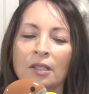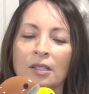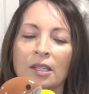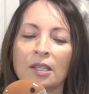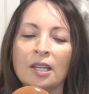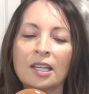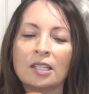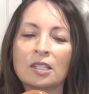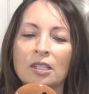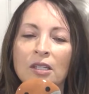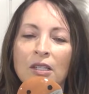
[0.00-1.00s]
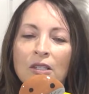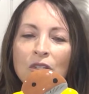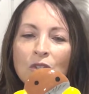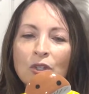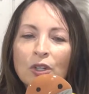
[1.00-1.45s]
It's a nice
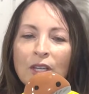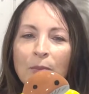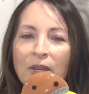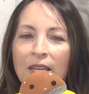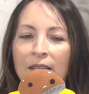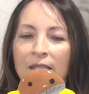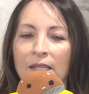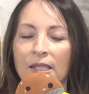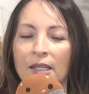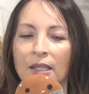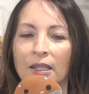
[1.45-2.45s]
sturdy piece.